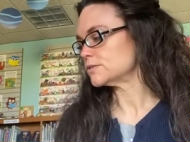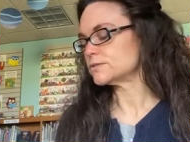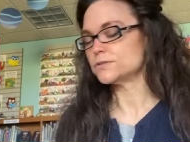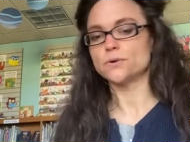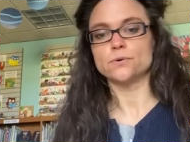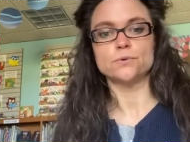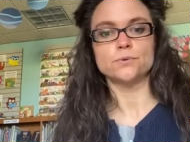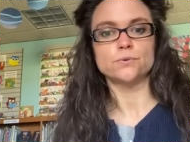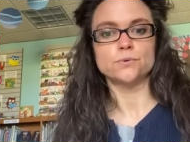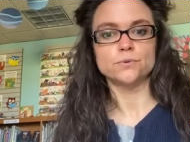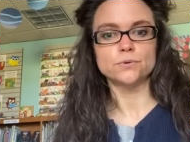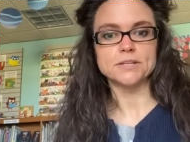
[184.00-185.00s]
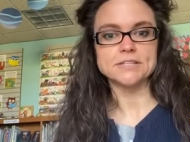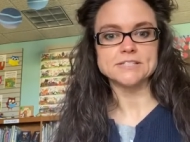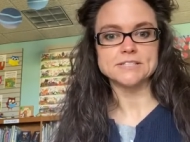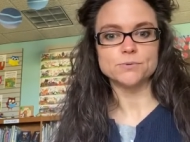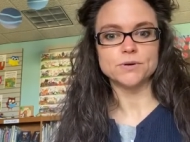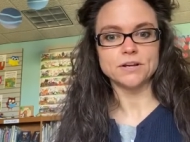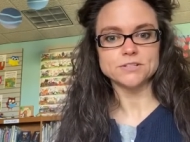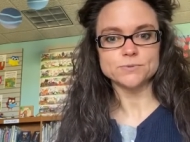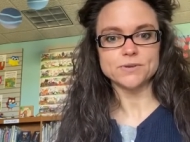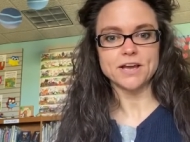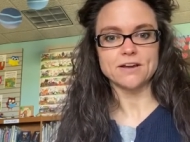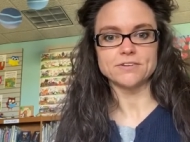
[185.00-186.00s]
So let's see what else
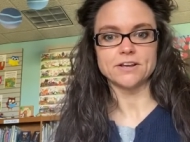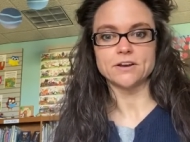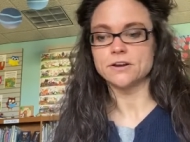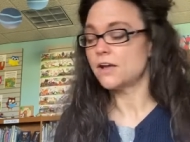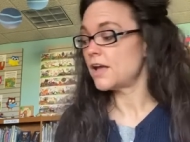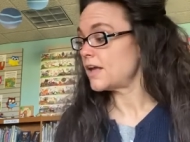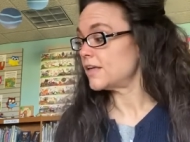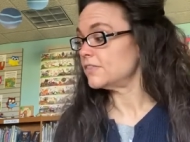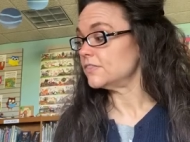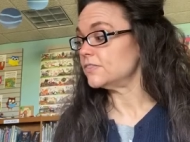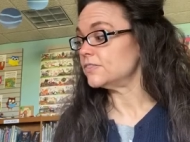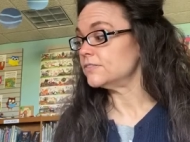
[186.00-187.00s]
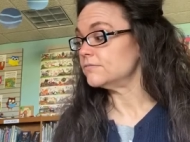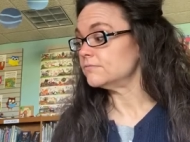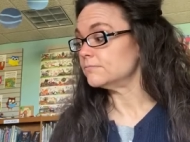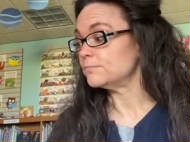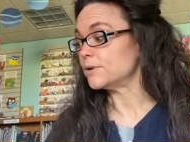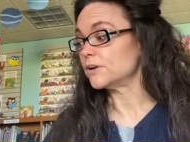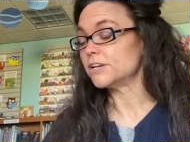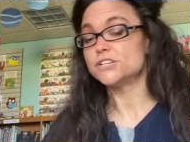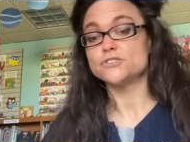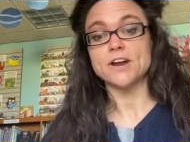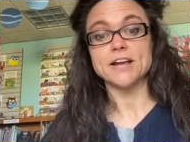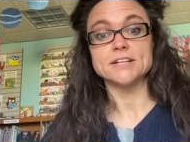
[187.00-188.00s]
we have here. Bearded
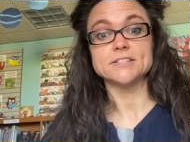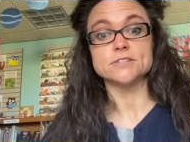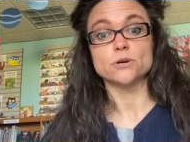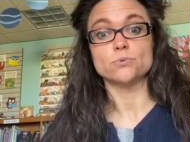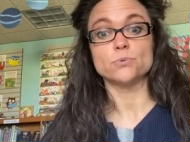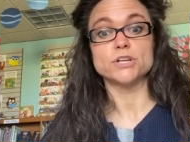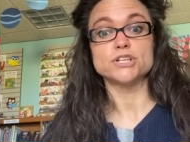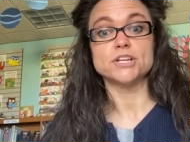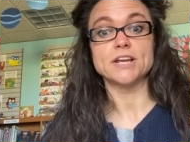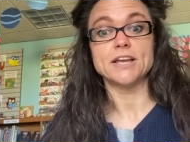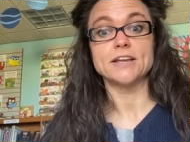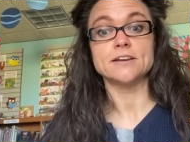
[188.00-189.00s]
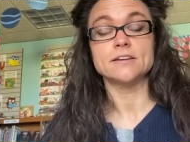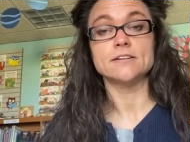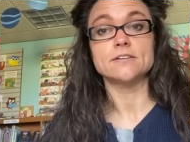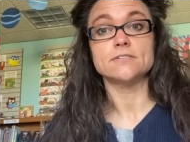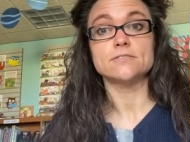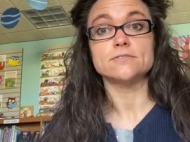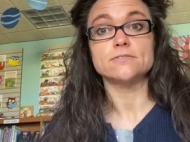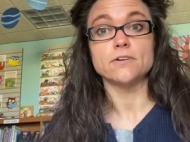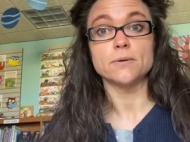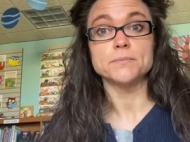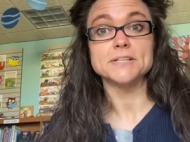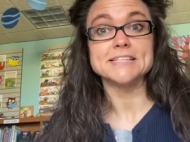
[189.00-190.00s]
dragons originate
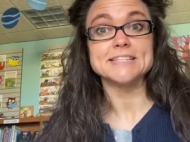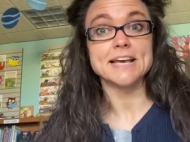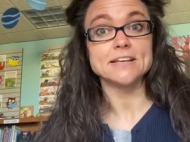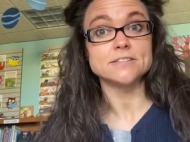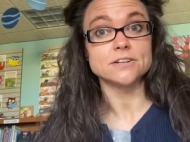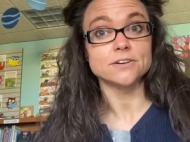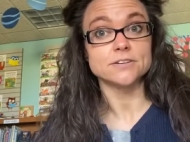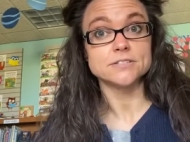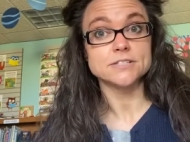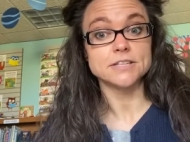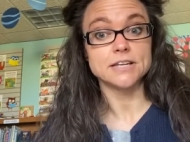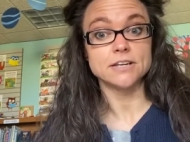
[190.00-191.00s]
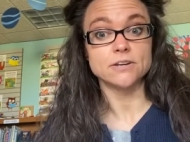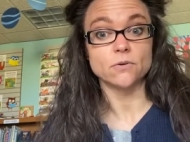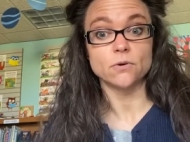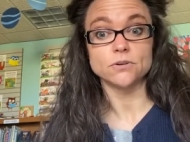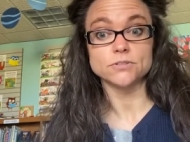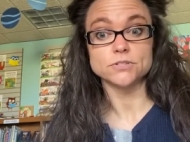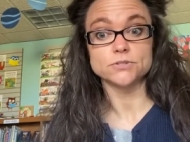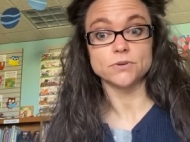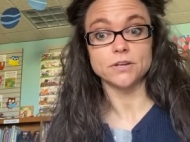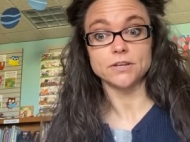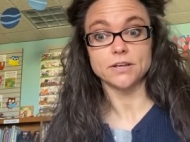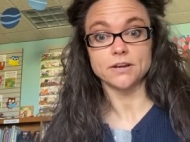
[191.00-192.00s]
from deserts in
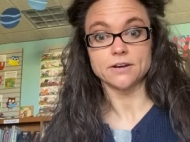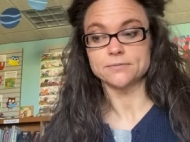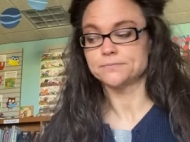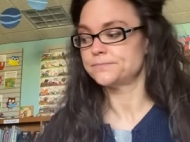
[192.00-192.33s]
Australia.